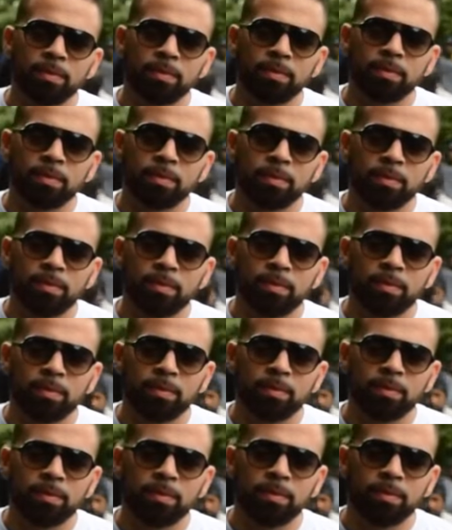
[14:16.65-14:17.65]

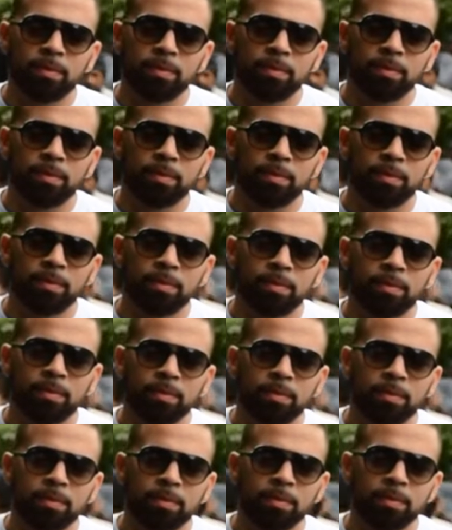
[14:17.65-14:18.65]

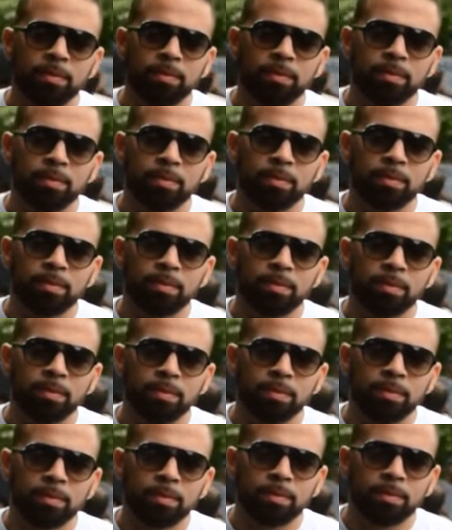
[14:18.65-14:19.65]

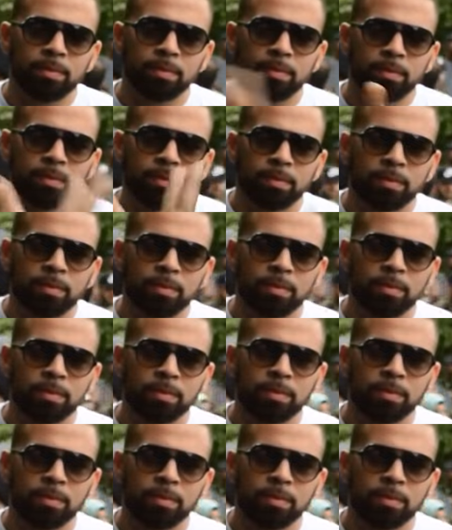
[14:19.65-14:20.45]
(not speaking)